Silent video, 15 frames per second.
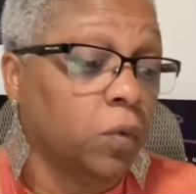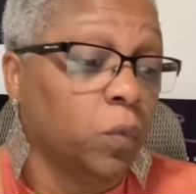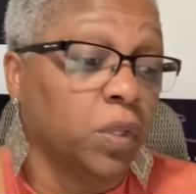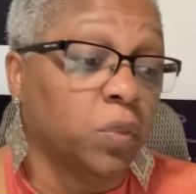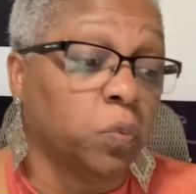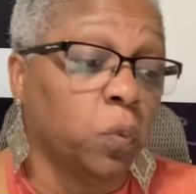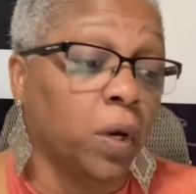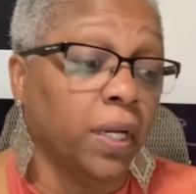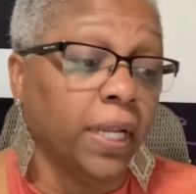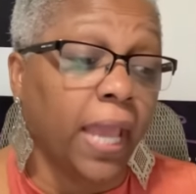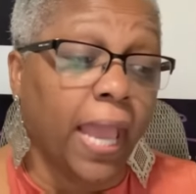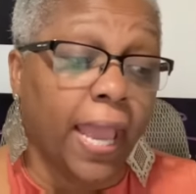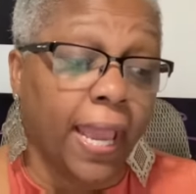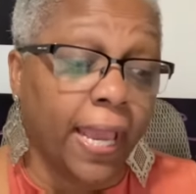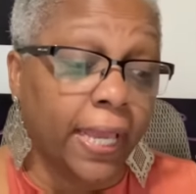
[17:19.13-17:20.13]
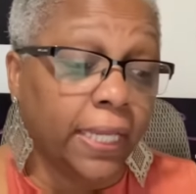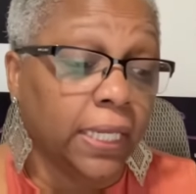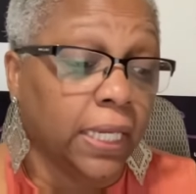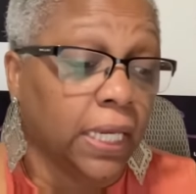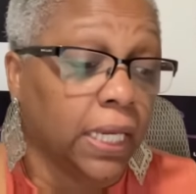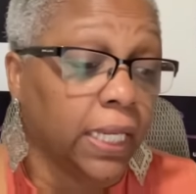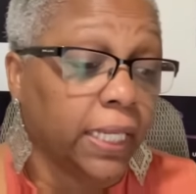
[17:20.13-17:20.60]
with one
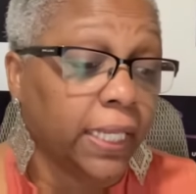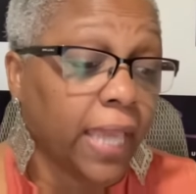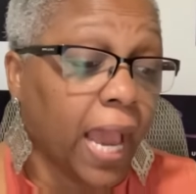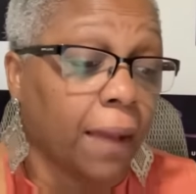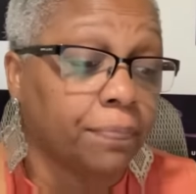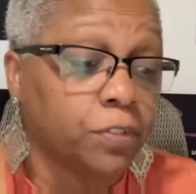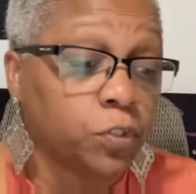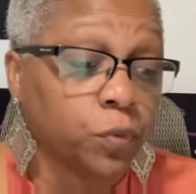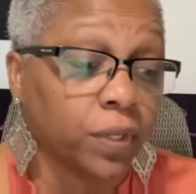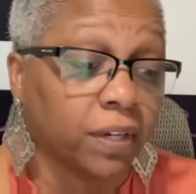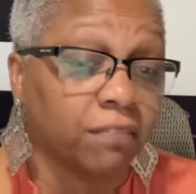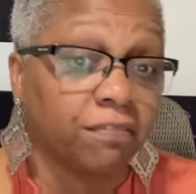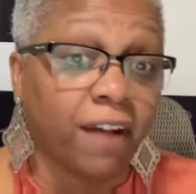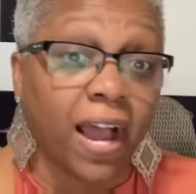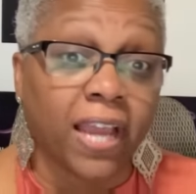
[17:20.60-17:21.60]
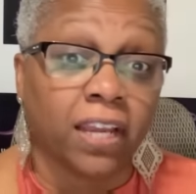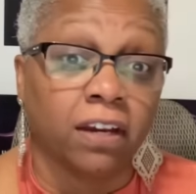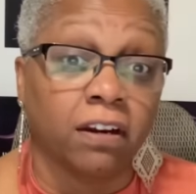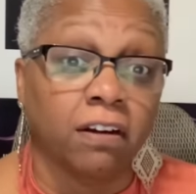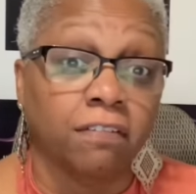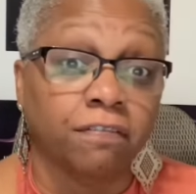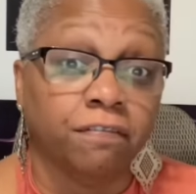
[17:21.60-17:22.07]
hand, capturing
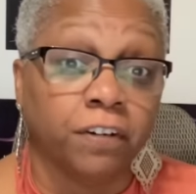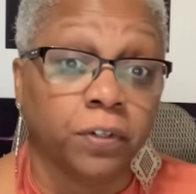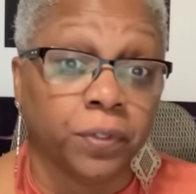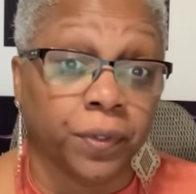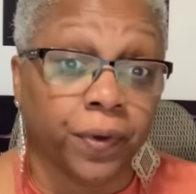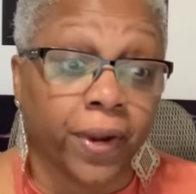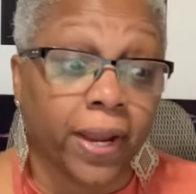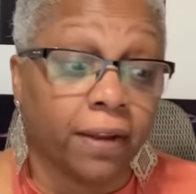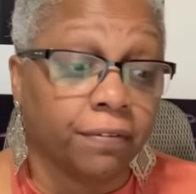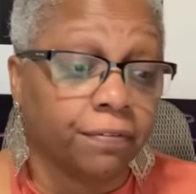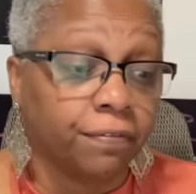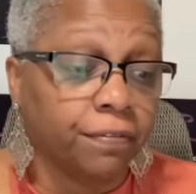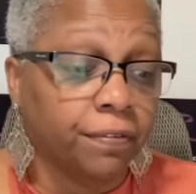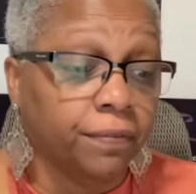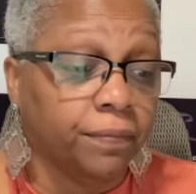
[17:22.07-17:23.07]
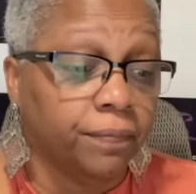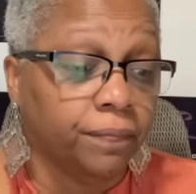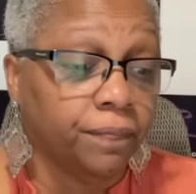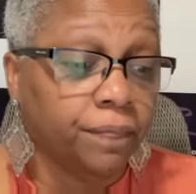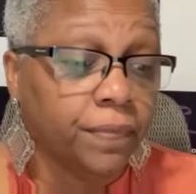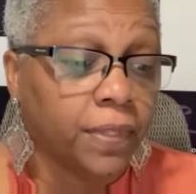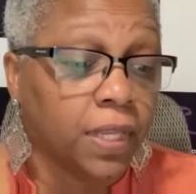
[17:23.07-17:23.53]
via a photograph.
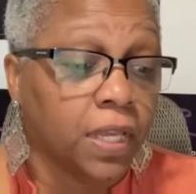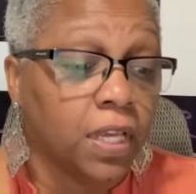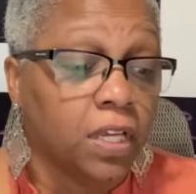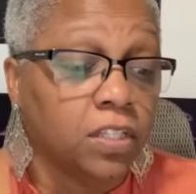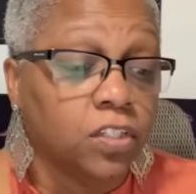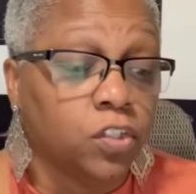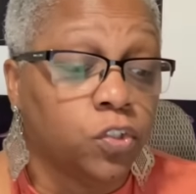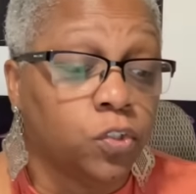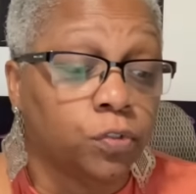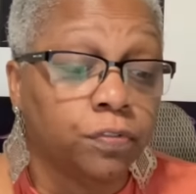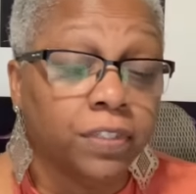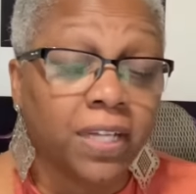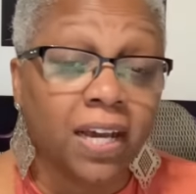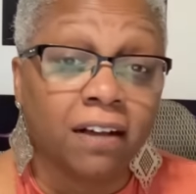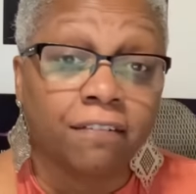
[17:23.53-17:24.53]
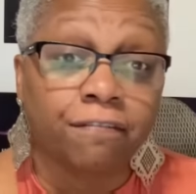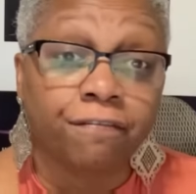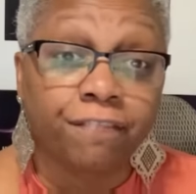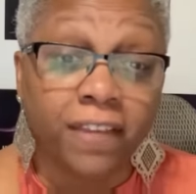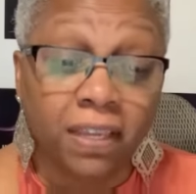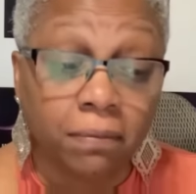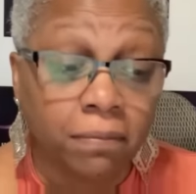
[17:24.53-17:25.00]
The juvenile
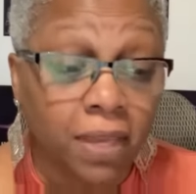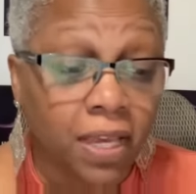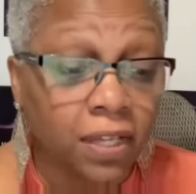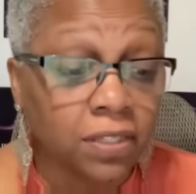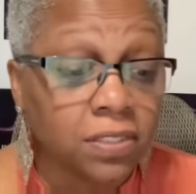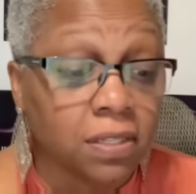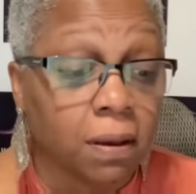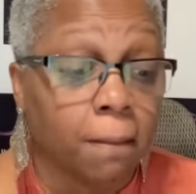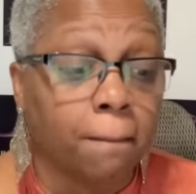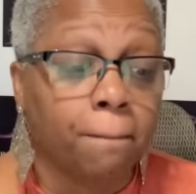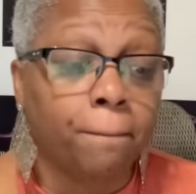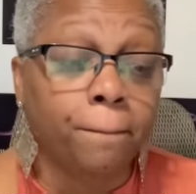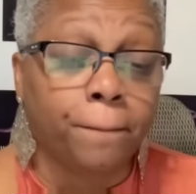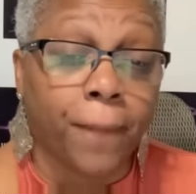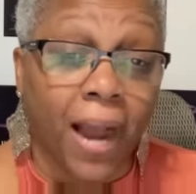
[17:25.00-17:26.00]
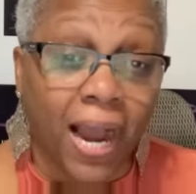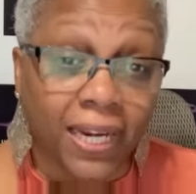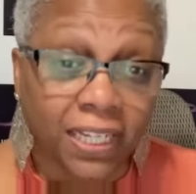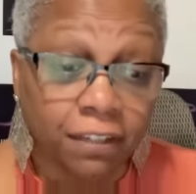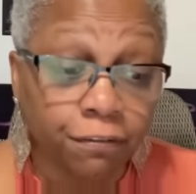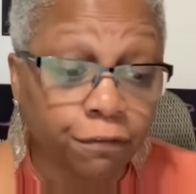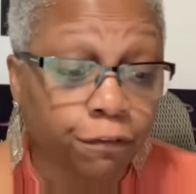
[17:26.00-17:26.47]
female's
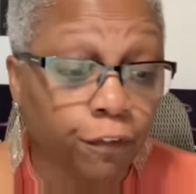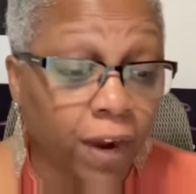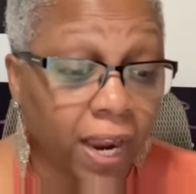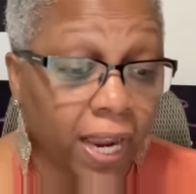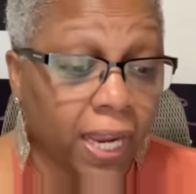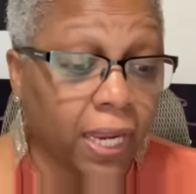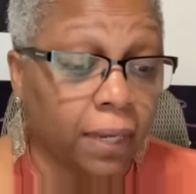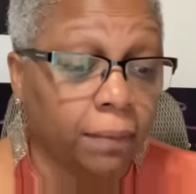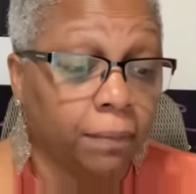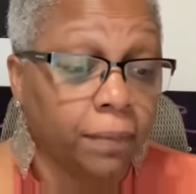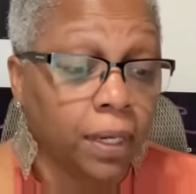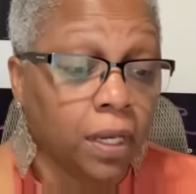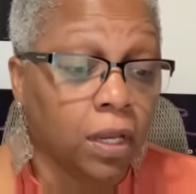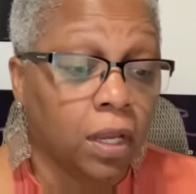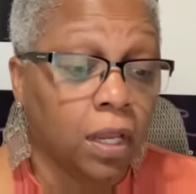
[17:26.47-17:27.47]
body frame